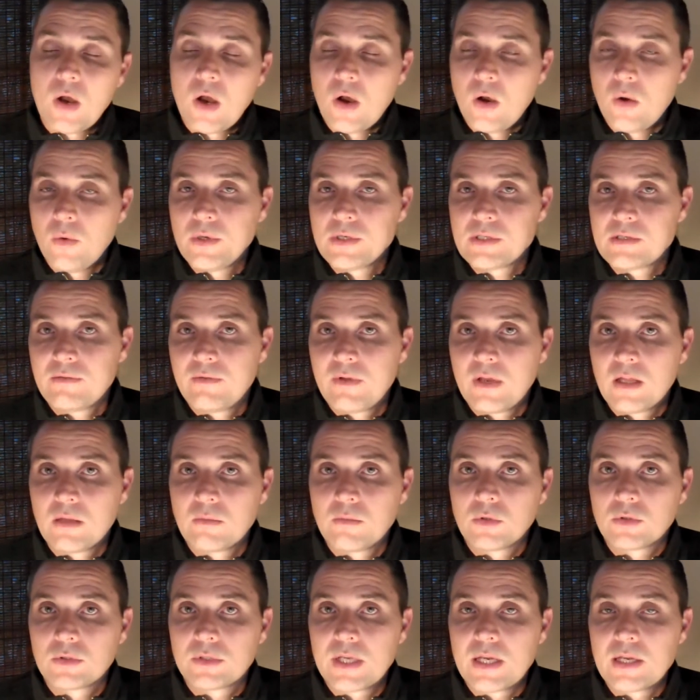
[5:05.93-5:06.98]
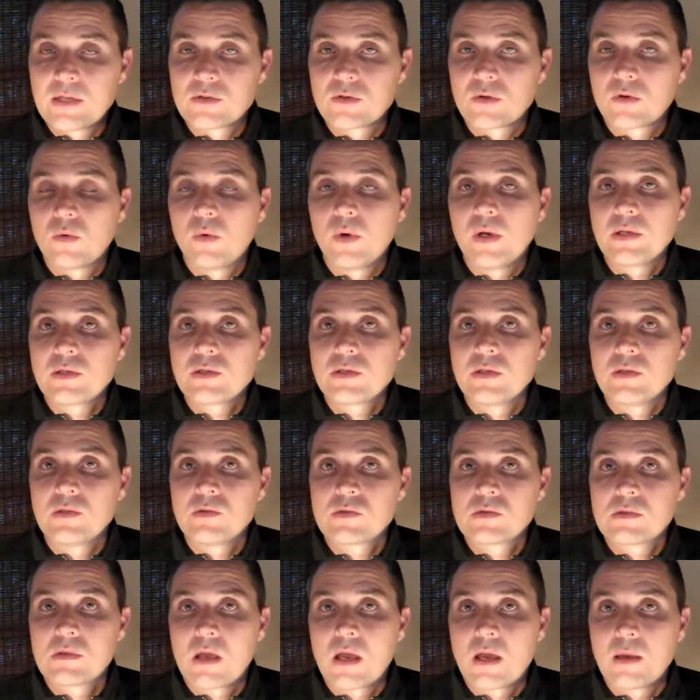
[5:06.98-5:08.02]
always available to answer questions.
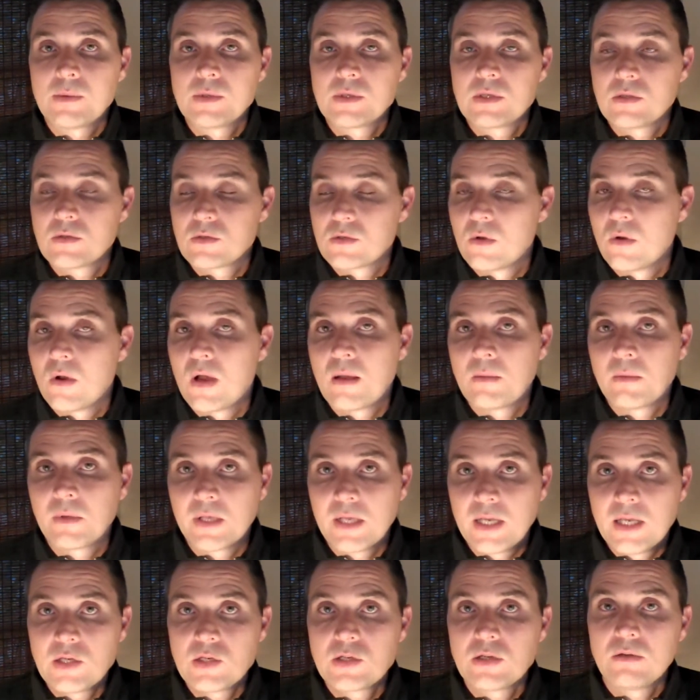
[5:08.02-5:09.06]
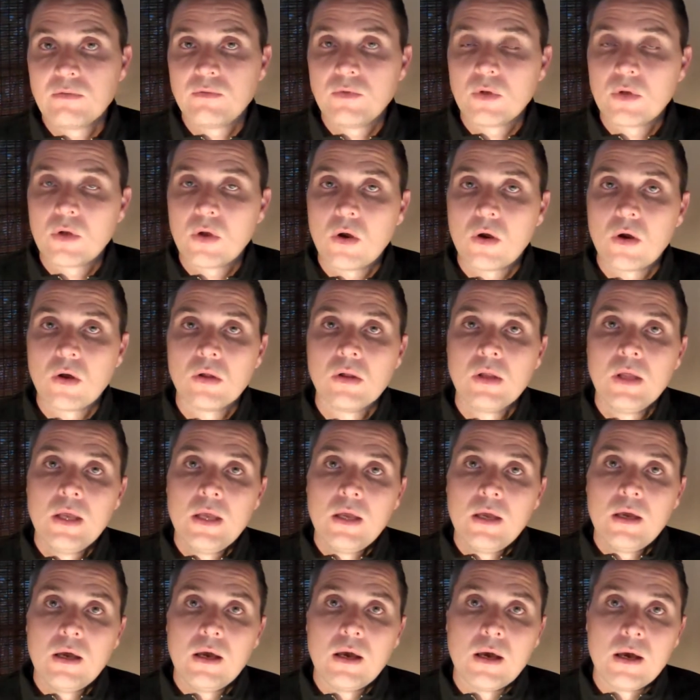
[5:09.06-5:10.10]
Obviously, there's no obligation if you call,
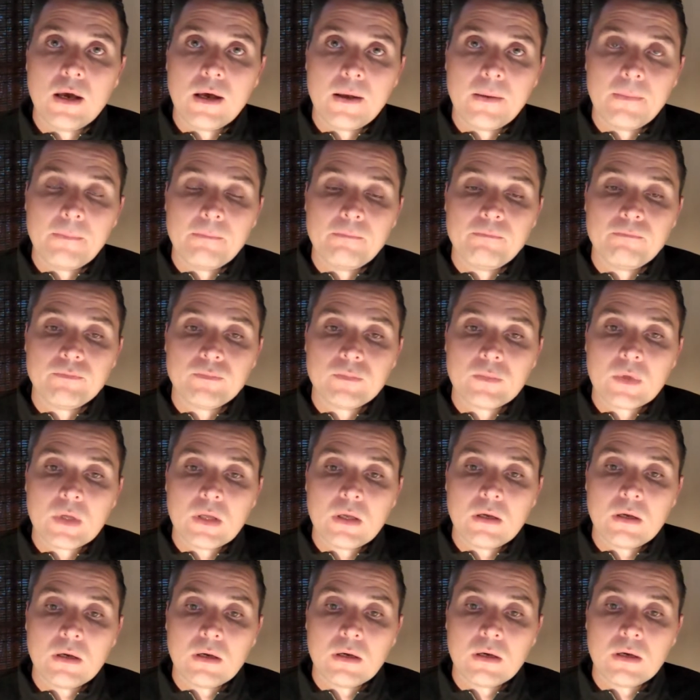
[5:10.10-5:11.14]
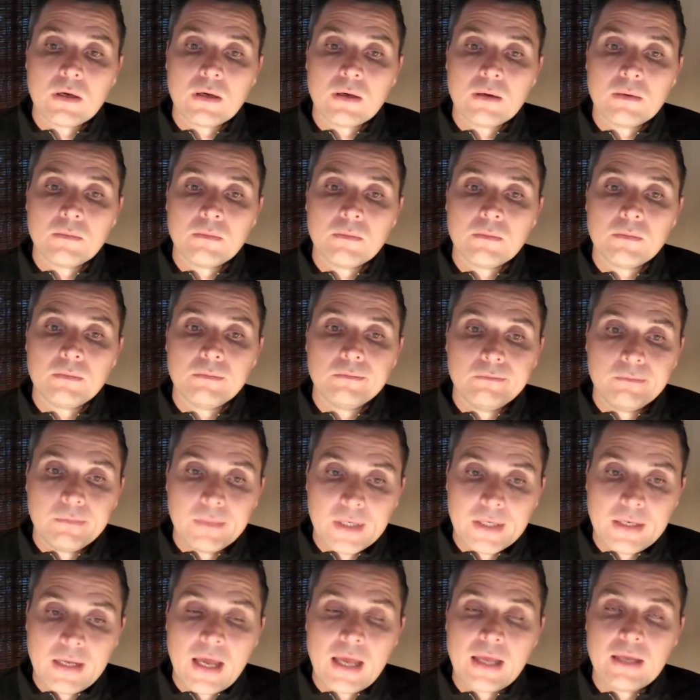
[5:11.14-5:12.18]
um, um,
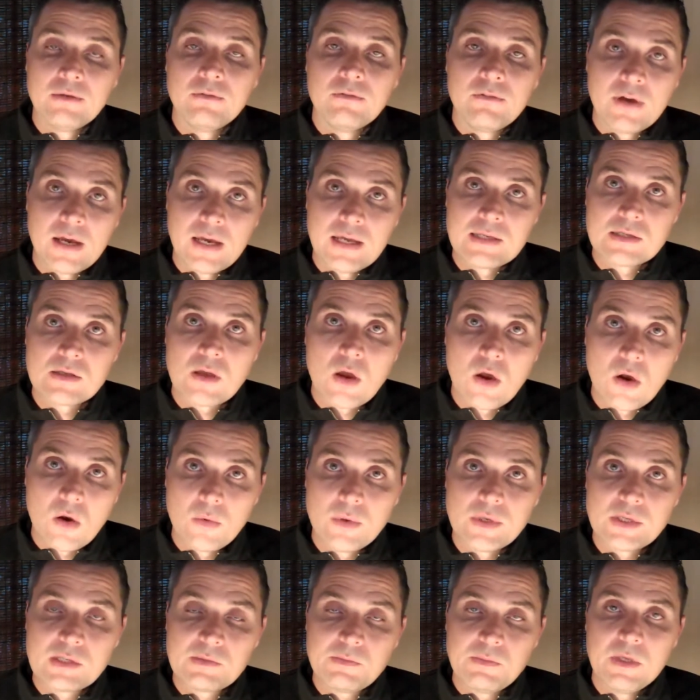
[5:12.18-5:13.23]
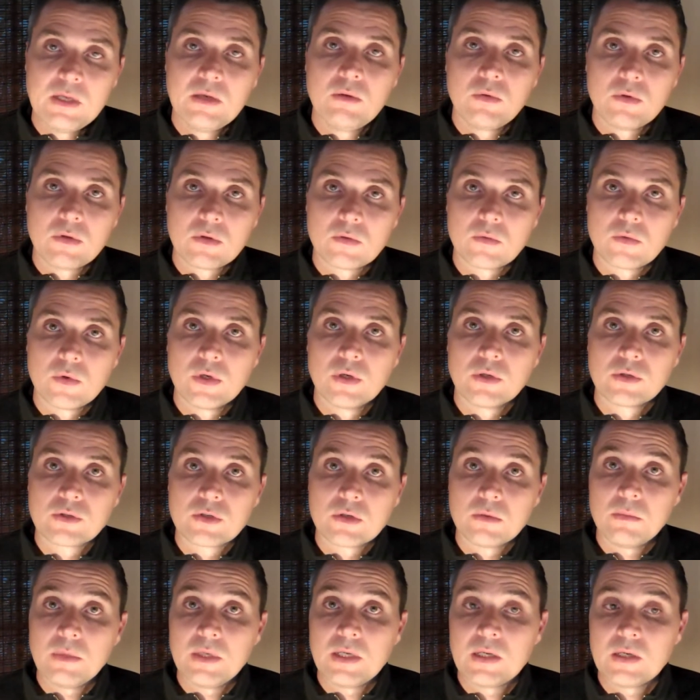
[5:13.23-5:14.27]
but I advise always speak with a
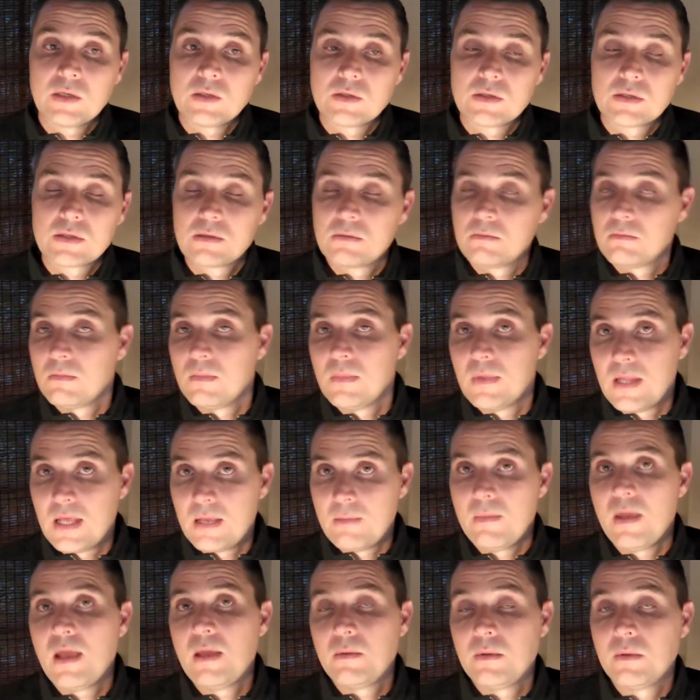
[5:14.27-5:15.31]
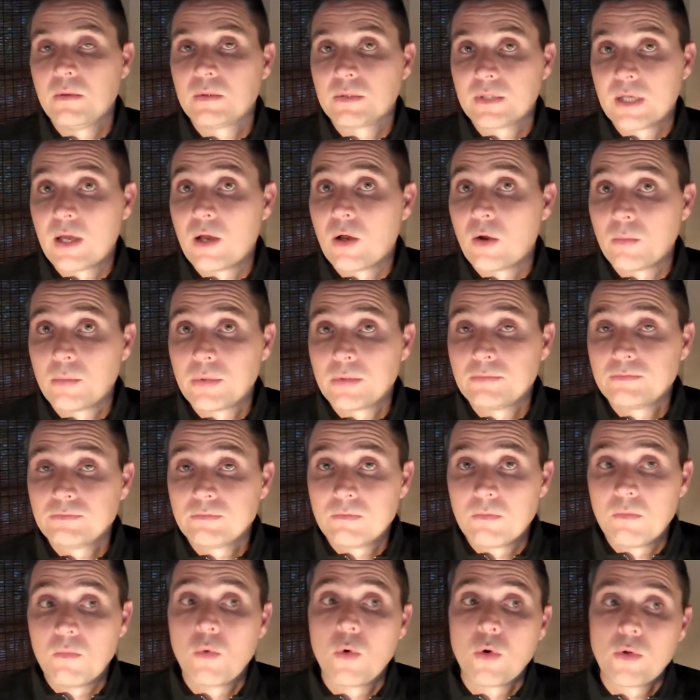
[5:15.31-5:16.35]
realtor because they may be able to help.
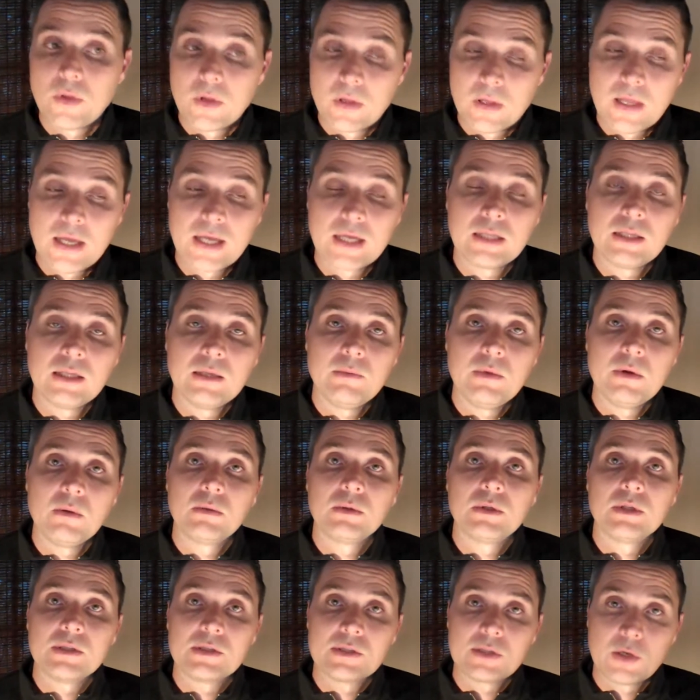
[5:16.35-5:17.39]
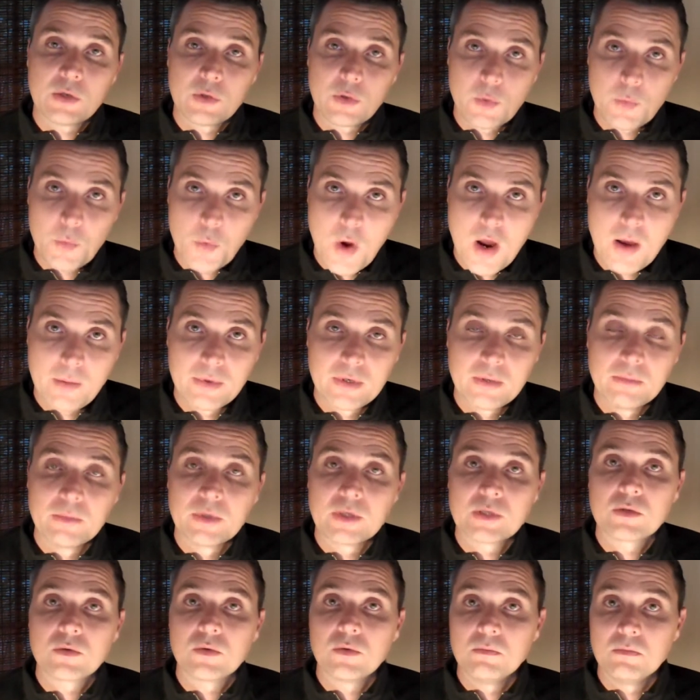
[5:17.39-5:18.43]
More than likely, be able to sell your property
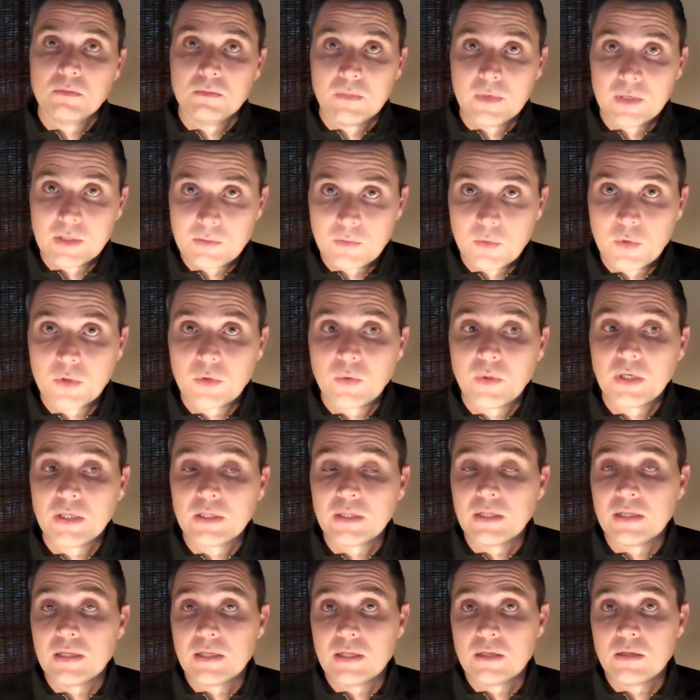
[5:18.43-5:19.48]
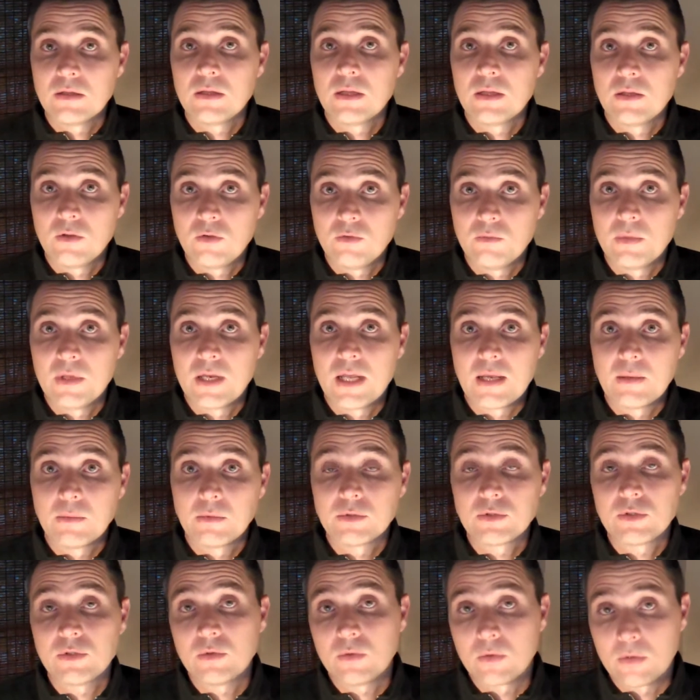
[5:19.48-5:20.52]
much much more quickly than, than you've been able
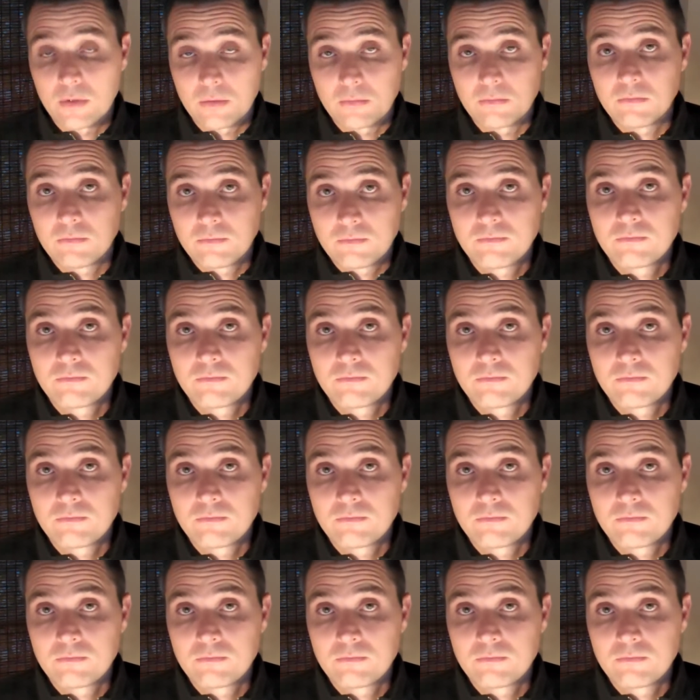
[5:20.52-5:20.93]
to, or